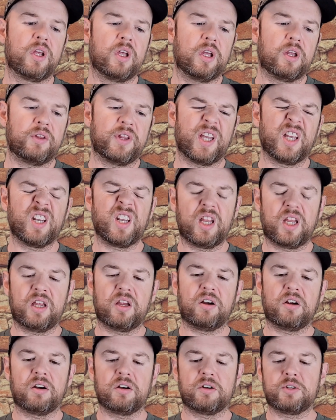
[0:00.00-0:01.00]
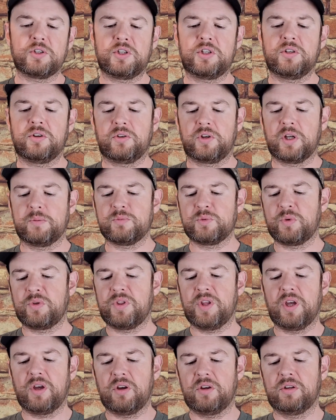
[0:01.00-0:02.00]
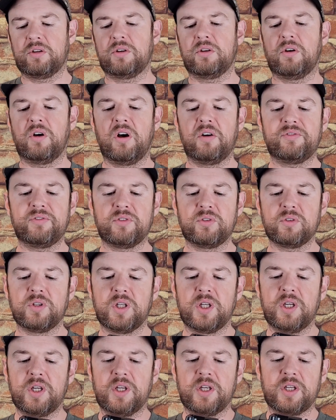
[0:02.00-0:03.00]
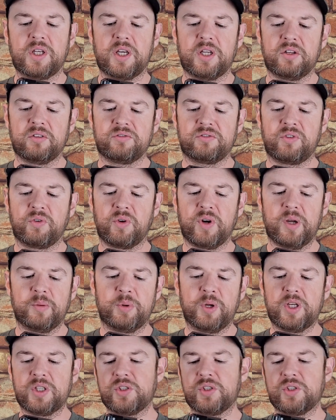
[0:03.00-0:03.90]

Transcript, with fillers: like an AR, you know, comes with that awful kind of grip.